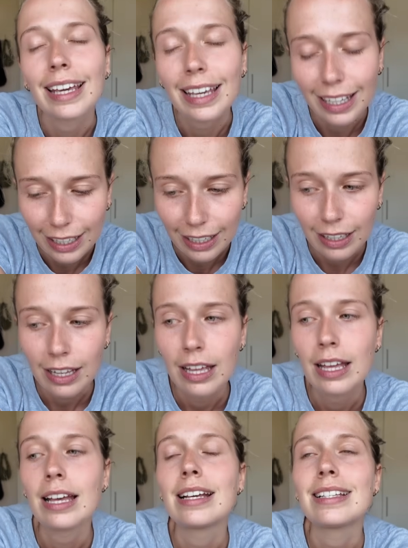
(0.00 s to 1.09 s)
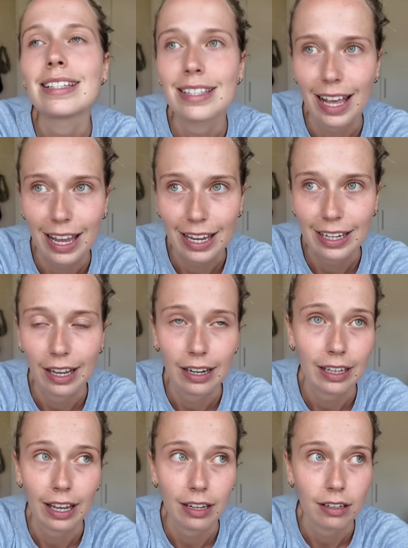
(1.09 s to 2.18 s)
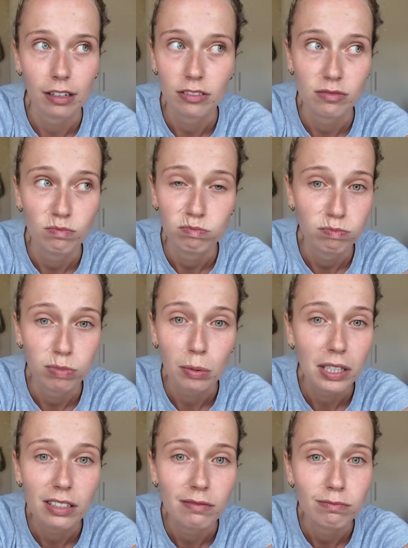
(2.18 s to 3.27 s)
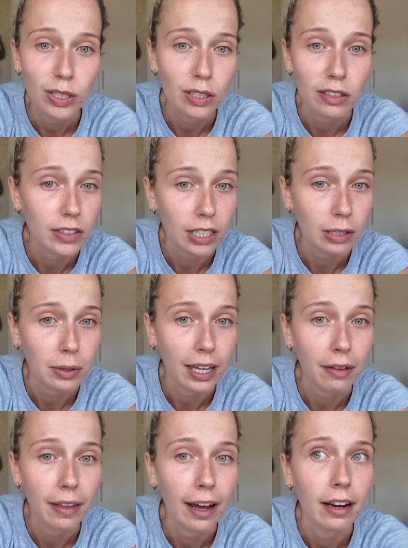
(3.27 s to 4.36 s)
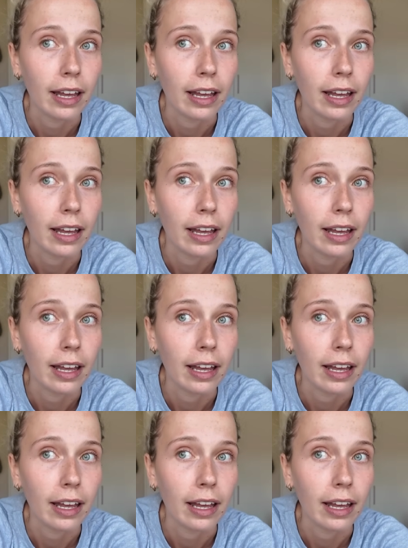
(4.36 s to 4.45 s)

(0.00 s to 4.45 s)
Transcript: insane, and again, I probably couldn't have done it without that.